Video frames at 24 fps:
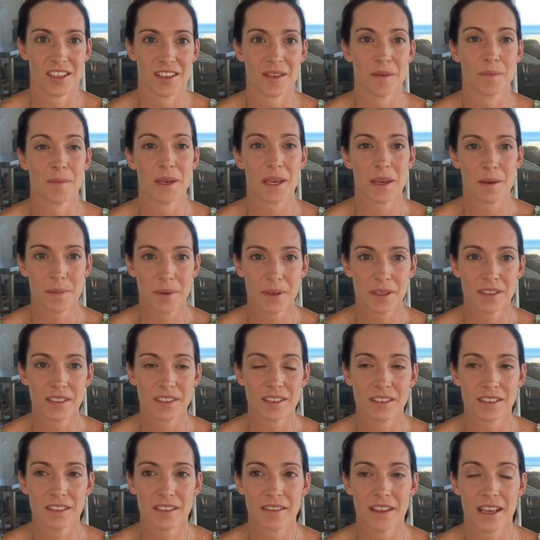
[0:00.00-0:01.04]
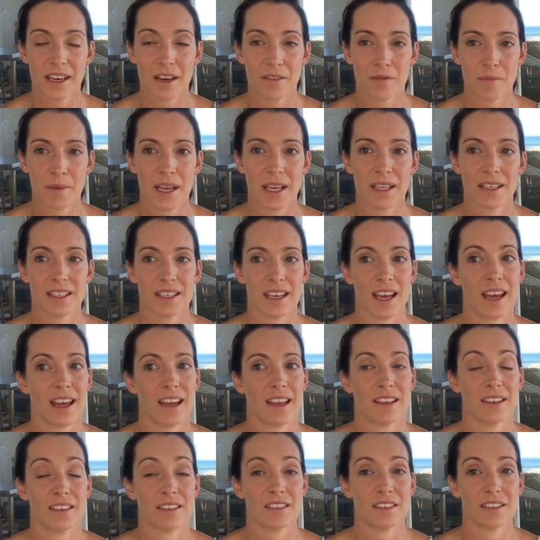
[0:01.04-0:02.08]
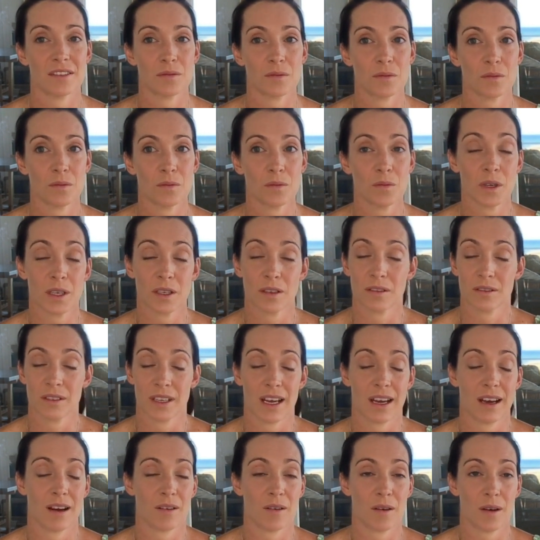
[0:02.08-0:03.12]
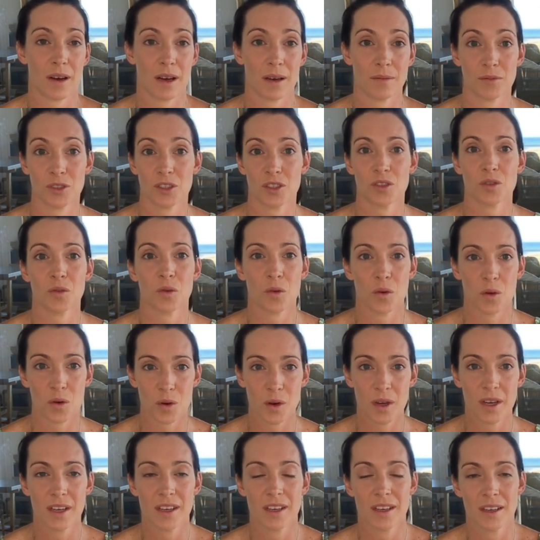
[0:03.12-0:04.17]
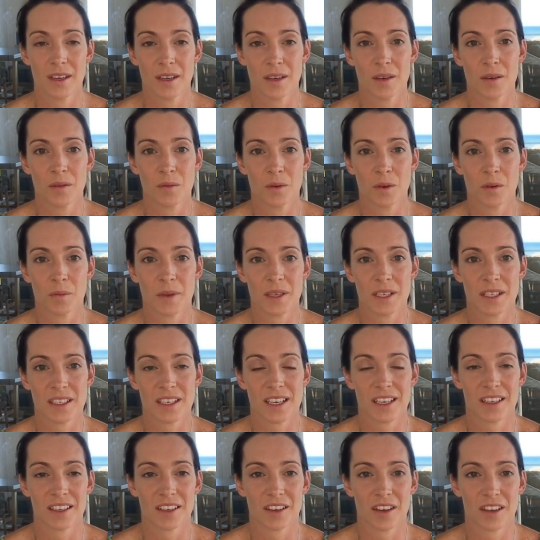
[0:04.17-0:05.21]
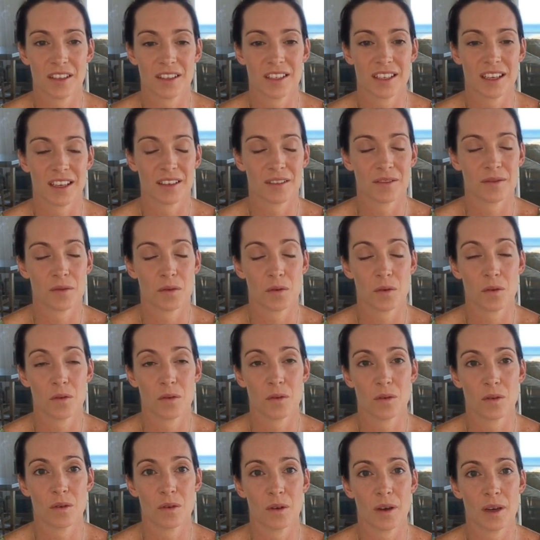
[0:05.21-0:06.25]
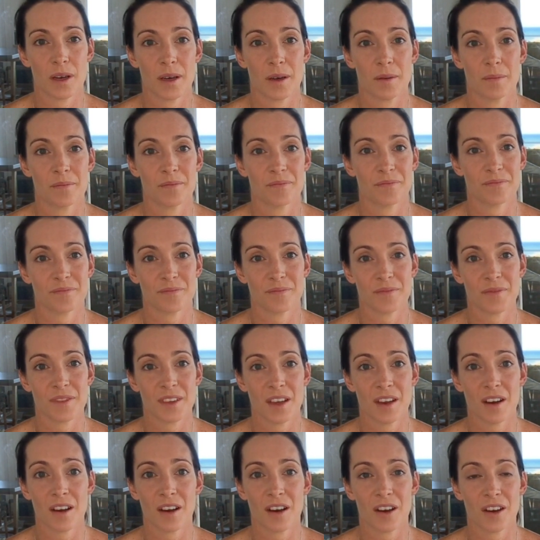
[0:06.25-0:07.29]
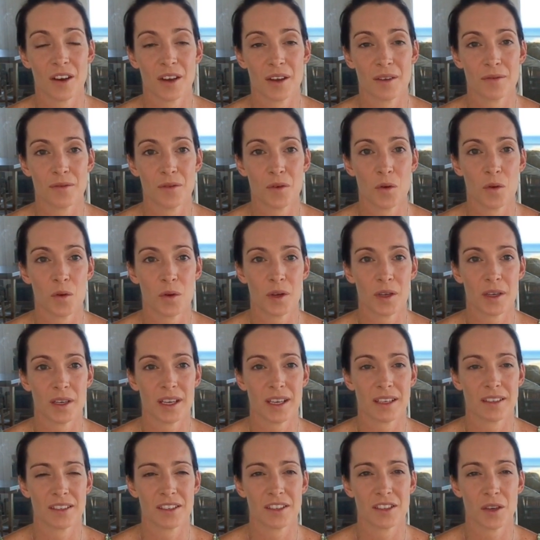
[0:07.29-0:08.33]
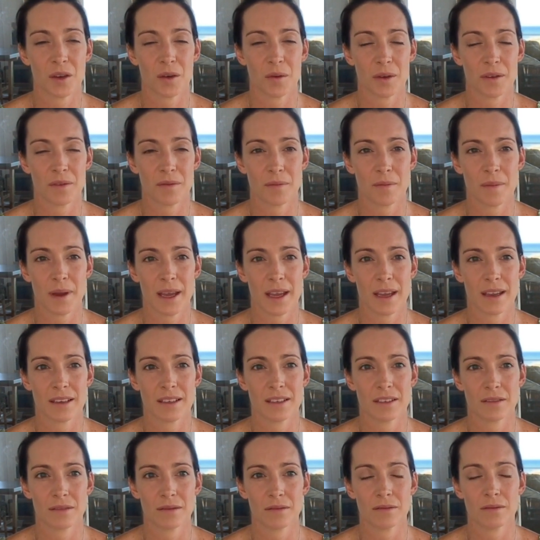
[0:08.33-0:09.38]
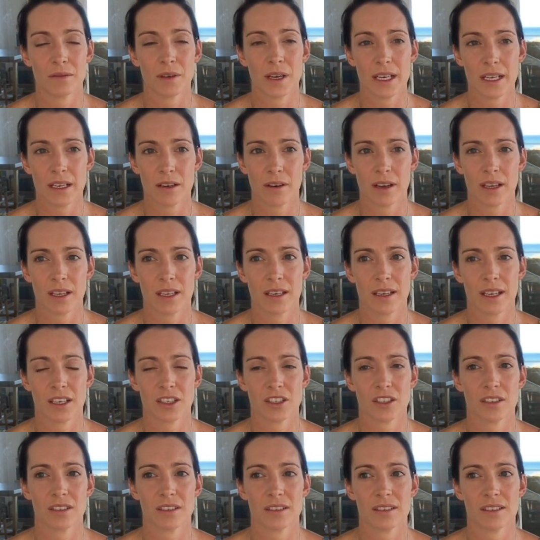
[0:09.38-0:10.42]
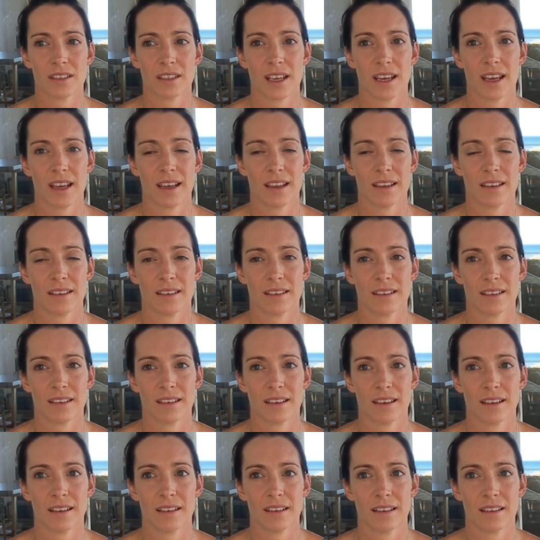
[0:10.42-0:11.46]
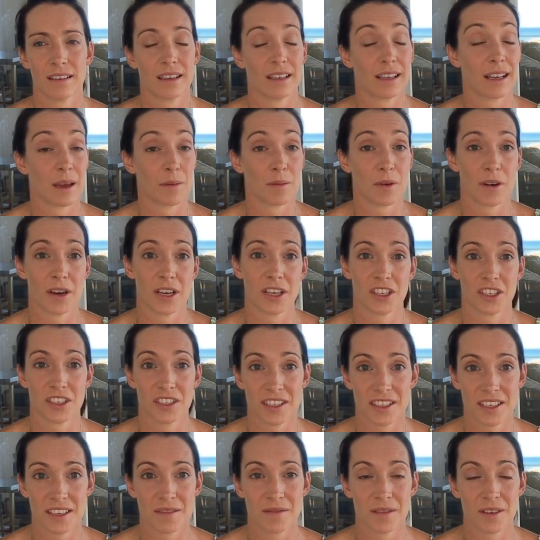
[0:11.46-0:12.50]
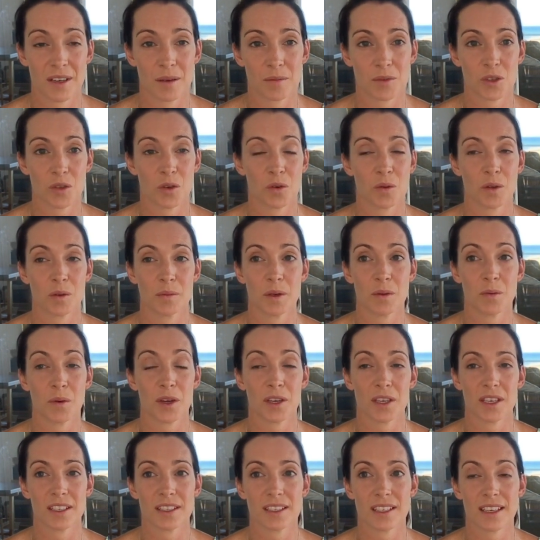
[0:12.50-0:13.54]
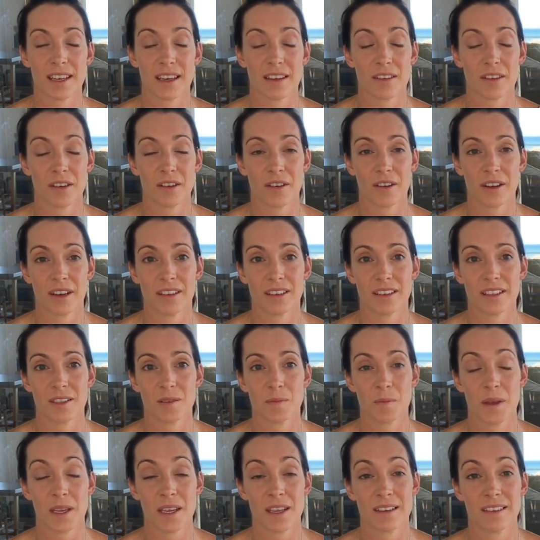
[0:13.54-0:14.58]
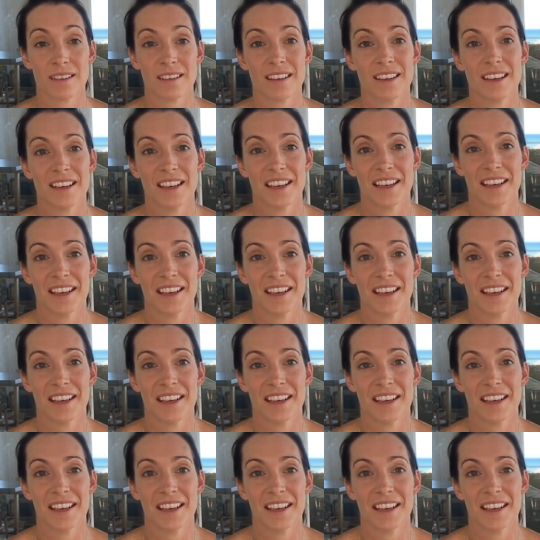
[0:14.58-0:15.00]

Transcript: the people that I've met, and we'll now, I'm sure, we'll be staying in contact for going forward. And so we've made really great connections and collaborations even. I'm sure we'll be working together, and it's been